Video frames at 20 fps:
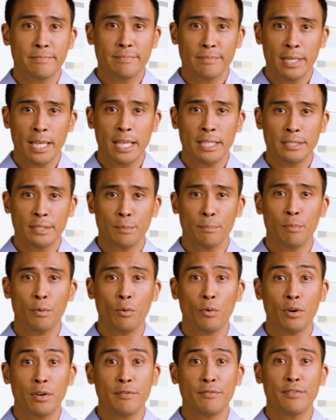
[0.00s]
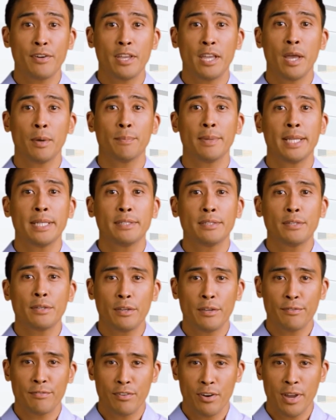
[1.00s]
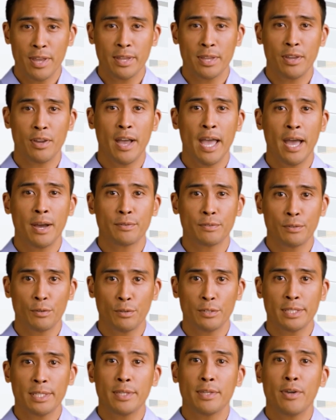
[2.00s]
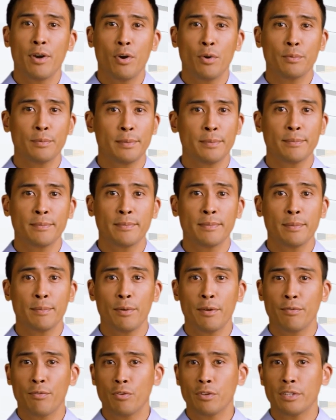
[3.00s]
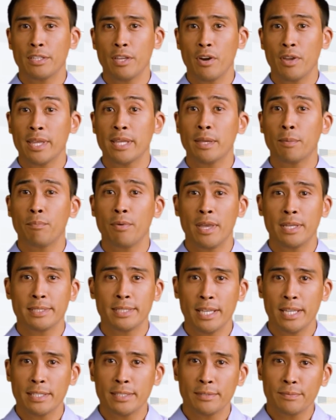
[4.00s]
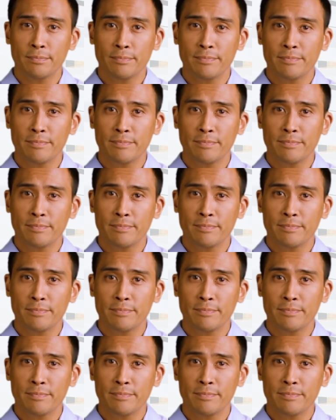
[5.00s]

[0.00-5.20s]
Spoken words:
It is important for companies to define their outsourcing goals before starting the process.